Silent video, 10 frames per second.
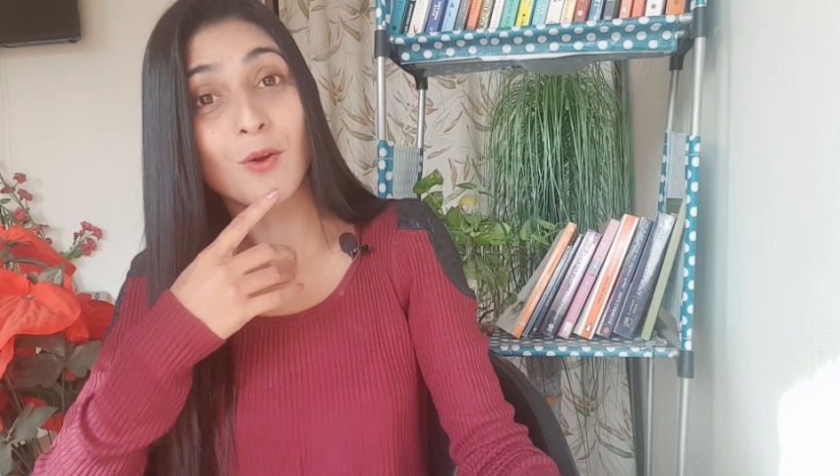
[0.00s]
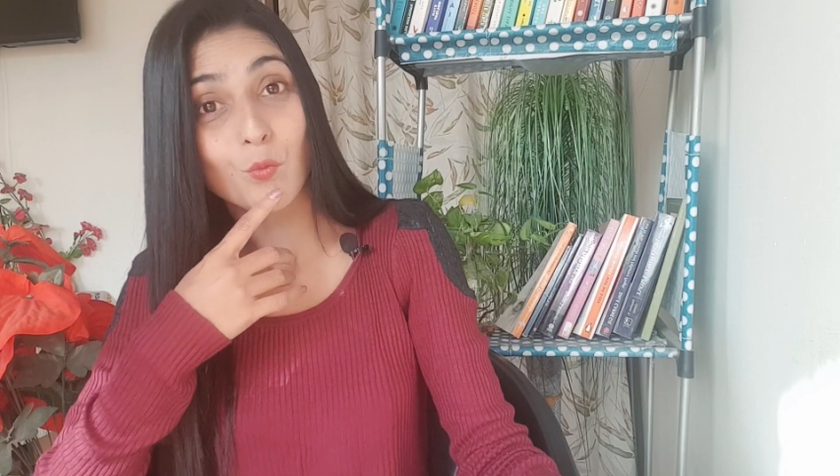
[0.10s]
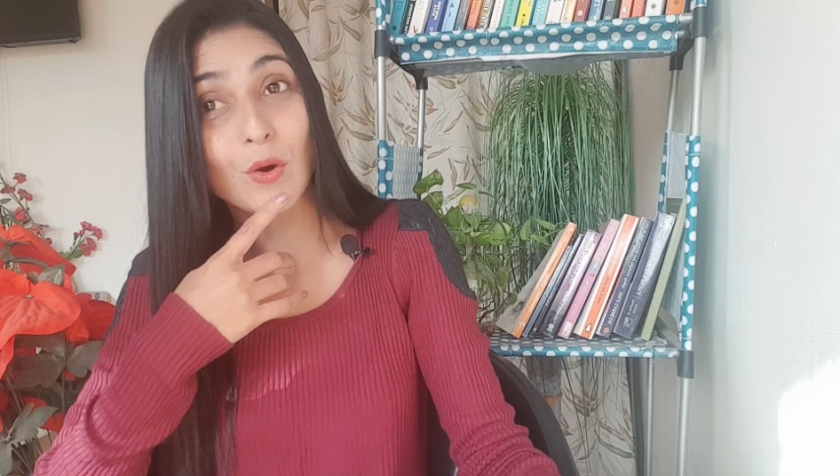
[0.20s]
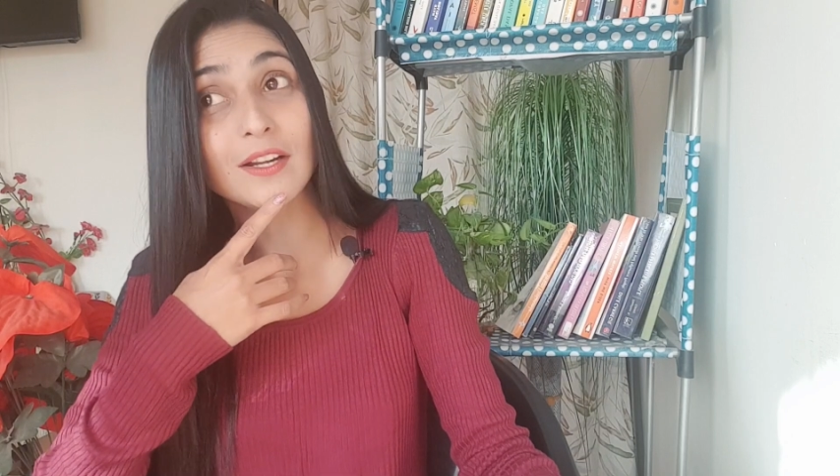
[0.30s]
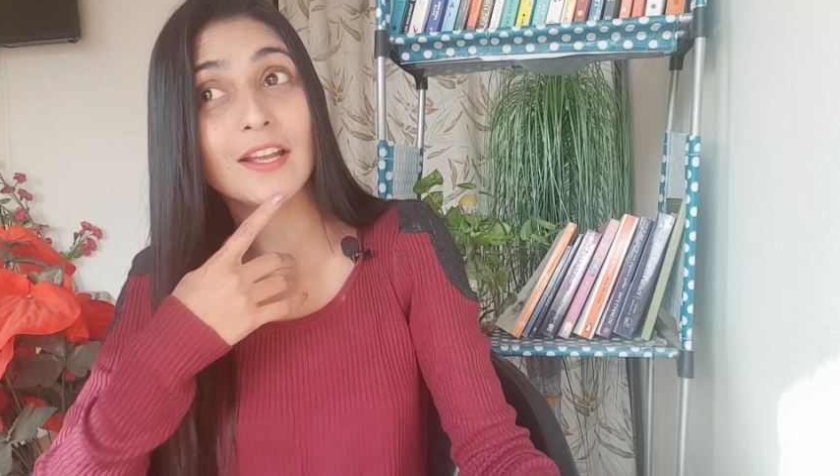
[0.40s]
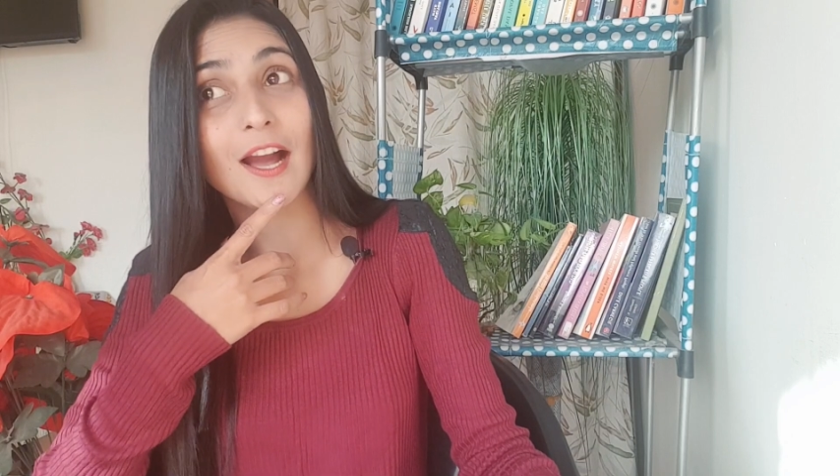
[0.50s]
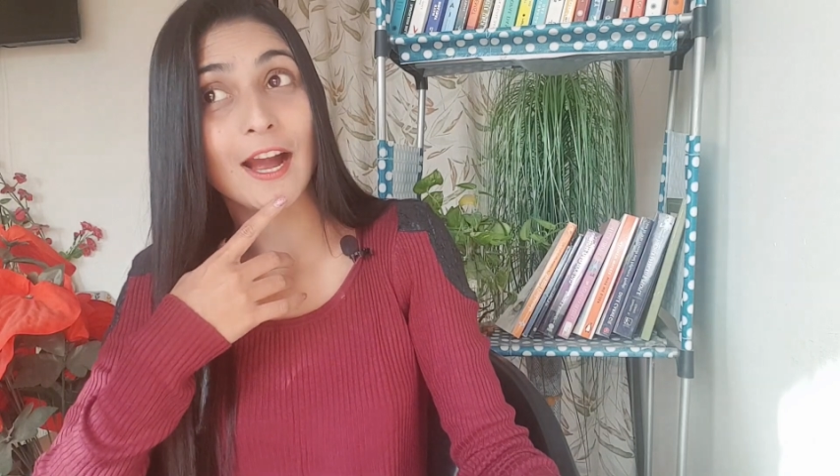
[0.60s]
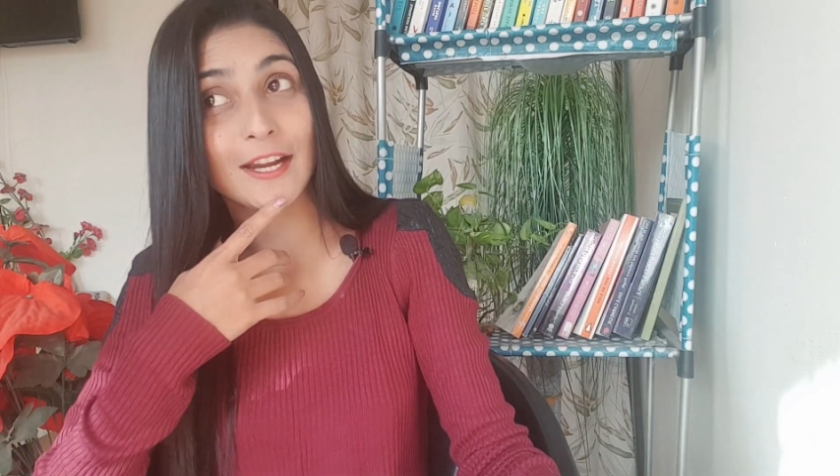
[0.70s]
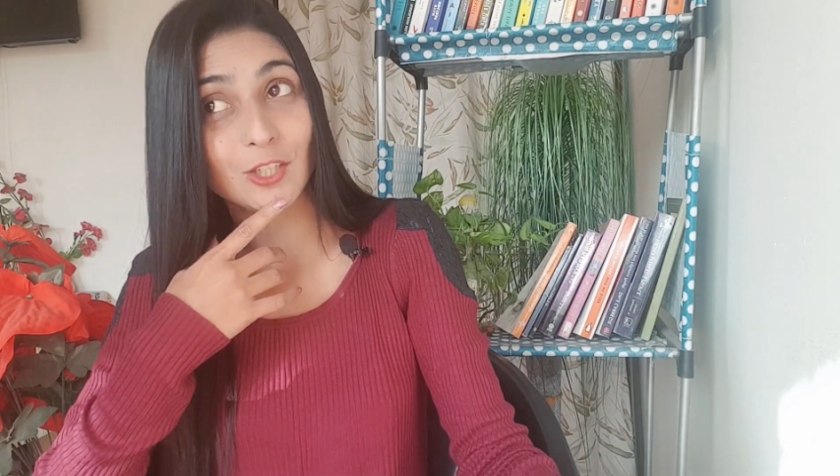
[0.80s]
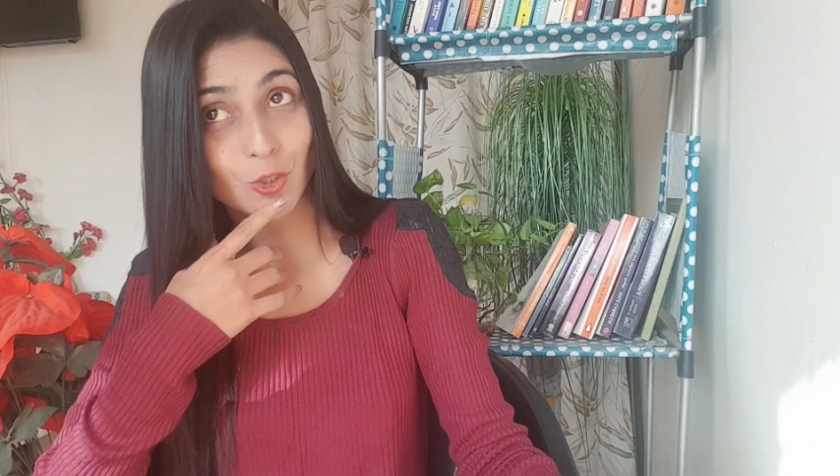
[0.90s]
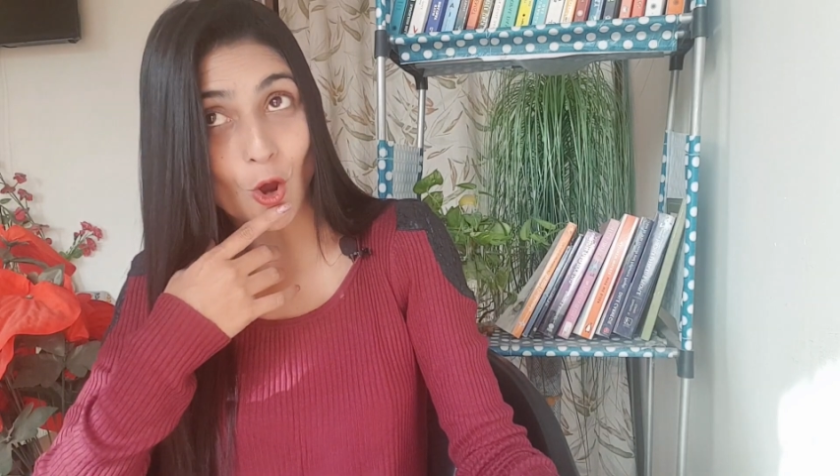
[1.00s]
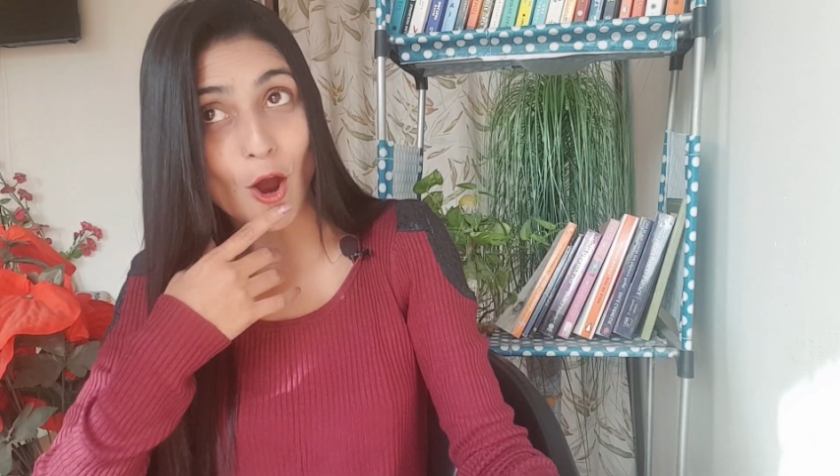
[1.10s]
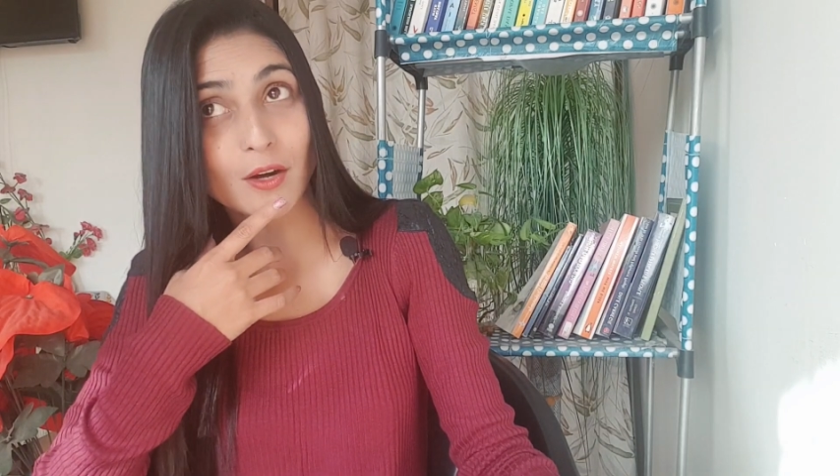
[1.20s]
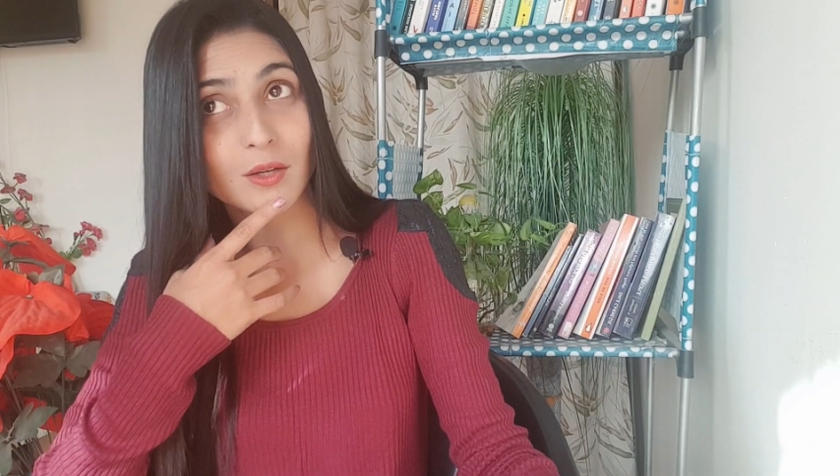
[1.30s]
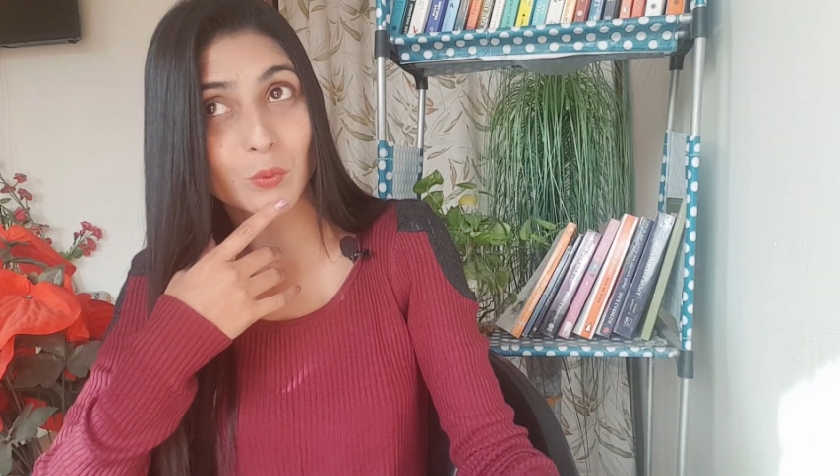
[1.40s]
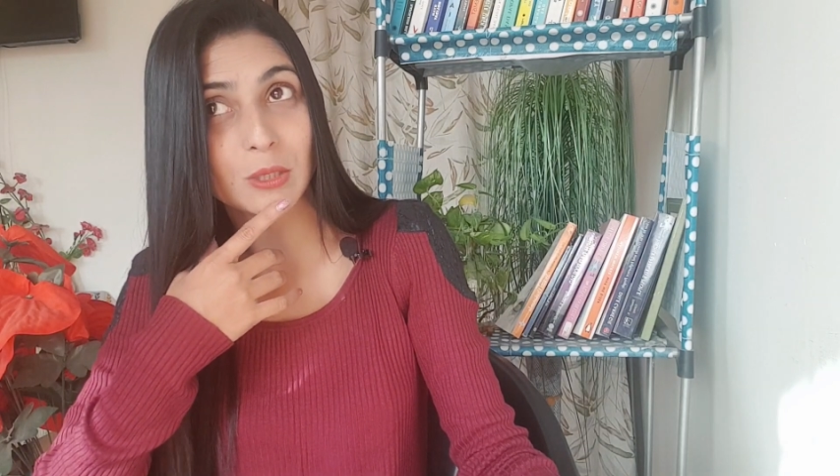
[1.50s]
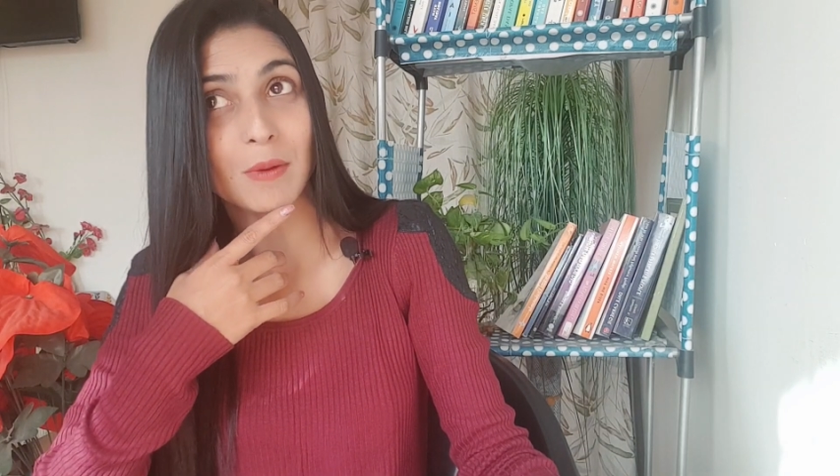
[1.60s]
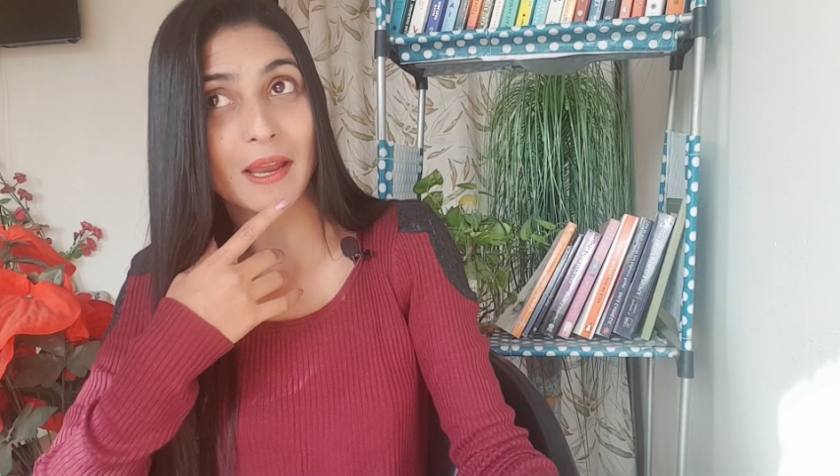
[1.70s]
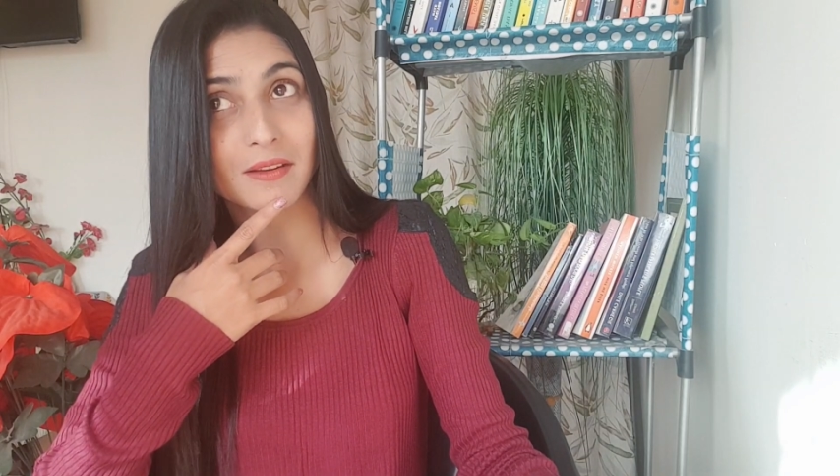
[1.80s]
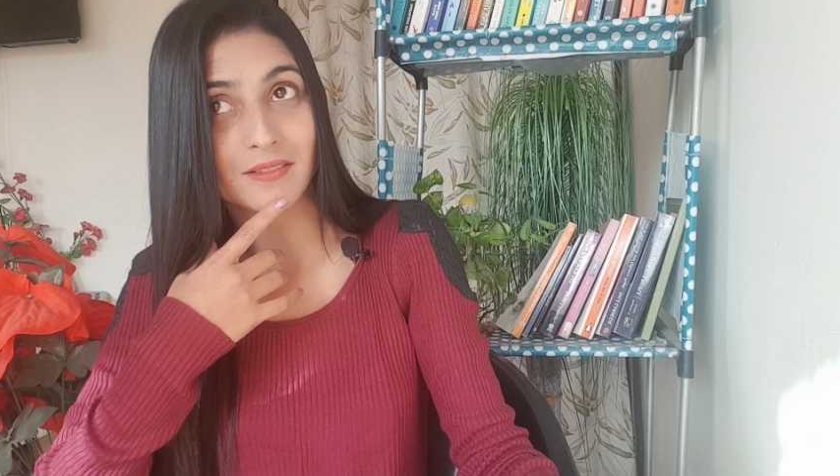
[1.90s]
one day I talked with
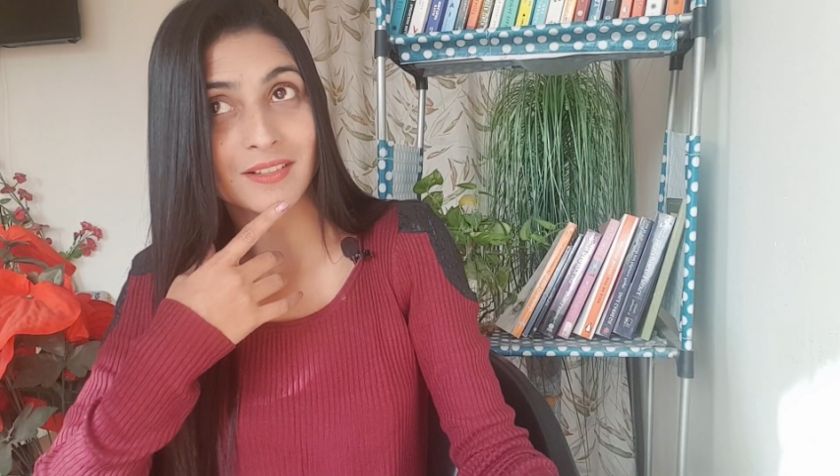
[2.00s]
my